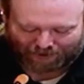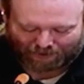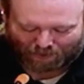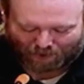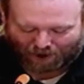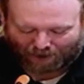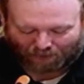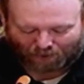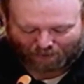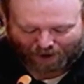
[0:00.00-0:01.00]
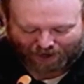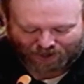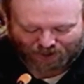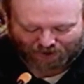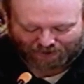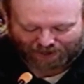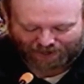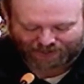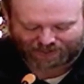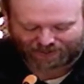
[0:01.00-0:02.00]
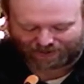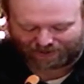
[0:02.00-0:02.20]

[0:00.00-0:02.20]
Well, I will remind you of this.